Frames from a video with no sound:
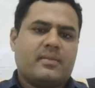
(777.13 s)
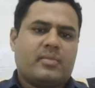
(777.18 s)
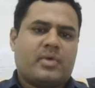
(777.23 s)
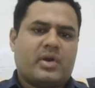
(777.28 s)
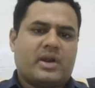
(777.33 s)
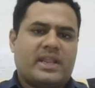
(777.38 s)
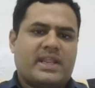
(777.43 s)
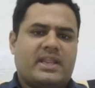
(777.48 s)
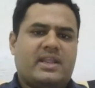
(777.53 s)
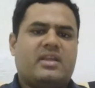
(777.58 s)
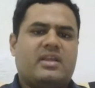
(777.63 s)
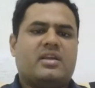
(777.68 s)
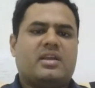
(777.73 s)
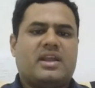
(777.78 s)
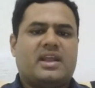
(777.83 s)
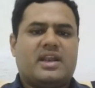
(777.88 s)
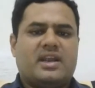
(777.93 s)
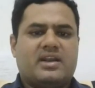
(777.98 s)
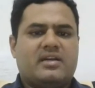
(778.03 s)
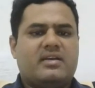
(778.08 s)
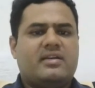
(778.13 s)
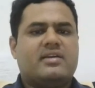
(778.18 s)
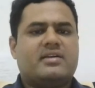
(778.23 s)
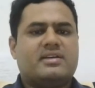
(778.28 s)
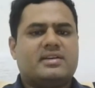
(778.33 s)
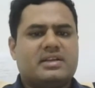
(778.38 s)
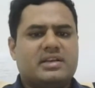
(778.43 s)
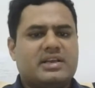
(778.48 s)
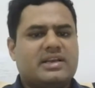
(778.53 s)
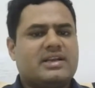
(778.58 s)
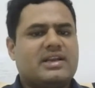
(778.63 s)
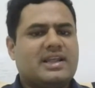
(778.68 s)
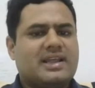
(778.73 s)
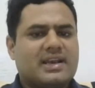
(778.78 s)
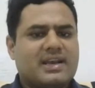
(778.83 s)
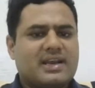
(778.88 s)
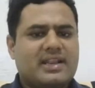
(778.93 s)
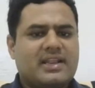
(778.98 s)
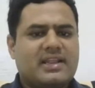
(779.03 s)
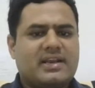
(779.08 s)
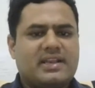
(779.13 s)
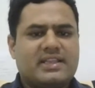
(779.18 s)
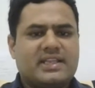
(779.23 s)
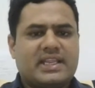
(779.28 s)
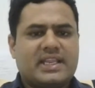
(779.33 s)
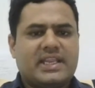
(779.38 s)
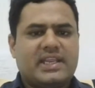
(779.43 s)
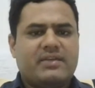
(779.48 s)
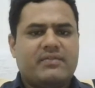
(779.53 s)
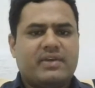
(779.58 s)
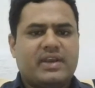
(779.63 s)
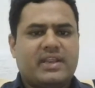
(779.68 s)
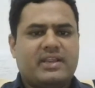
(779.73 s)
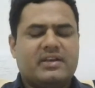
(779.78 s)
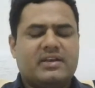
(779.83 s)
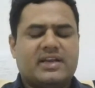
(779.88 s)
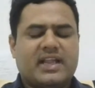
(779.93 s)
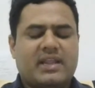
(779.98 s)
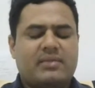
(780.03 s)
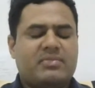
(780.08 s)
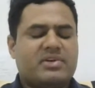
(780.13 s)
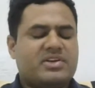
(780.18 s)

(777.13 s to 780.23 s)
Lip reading: Morning and a little earlier in the evening, time